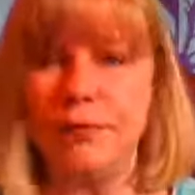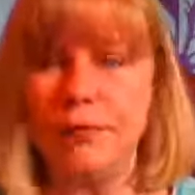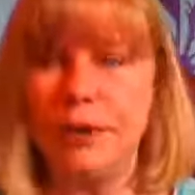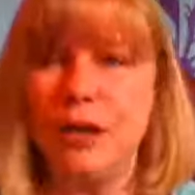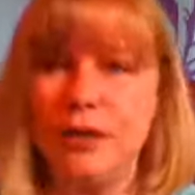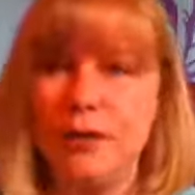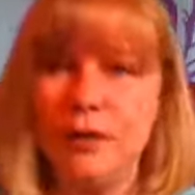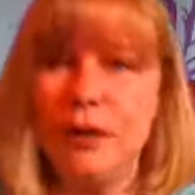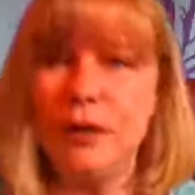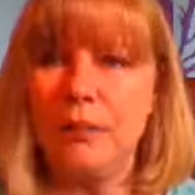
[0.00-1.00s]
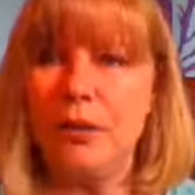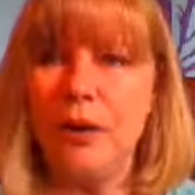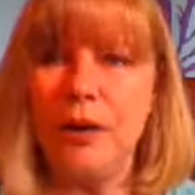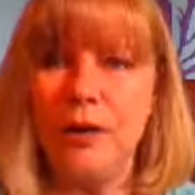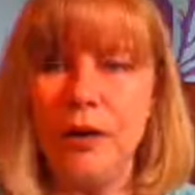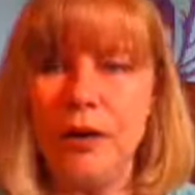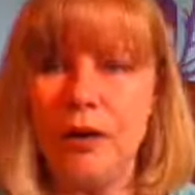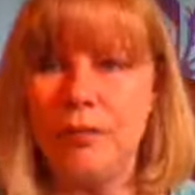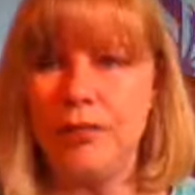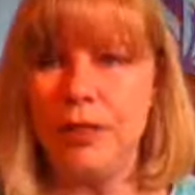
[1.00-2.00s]
because part
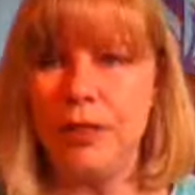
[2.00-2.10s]
of